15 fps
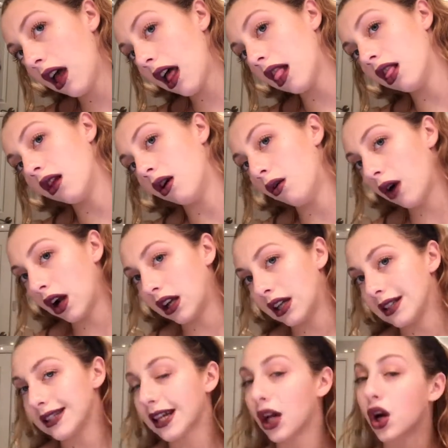hello honey,
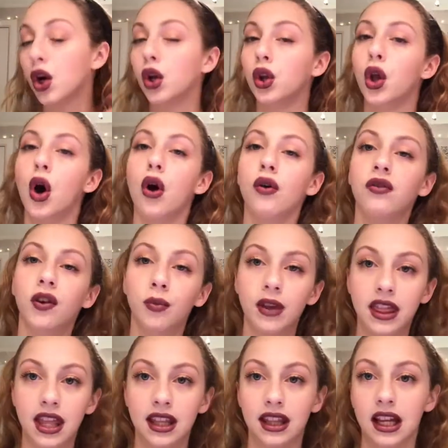it's like a glow from
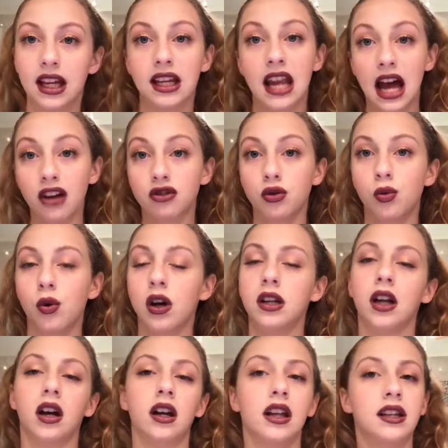within, like a natural one,
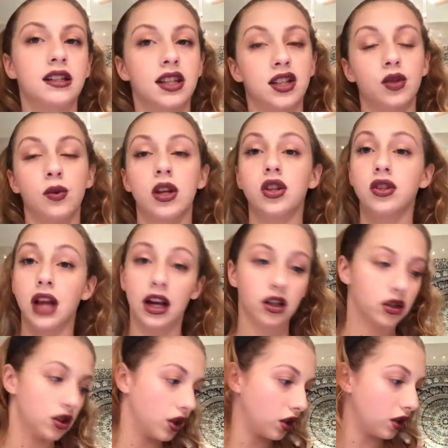not gonna accentuate your
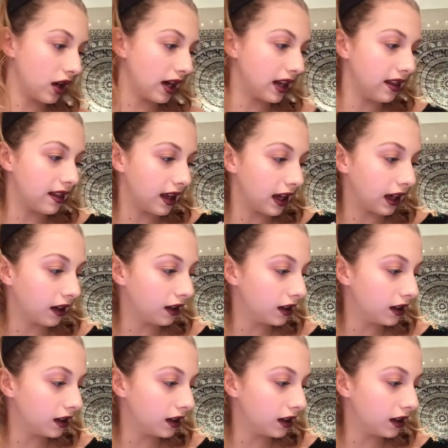texture or anything.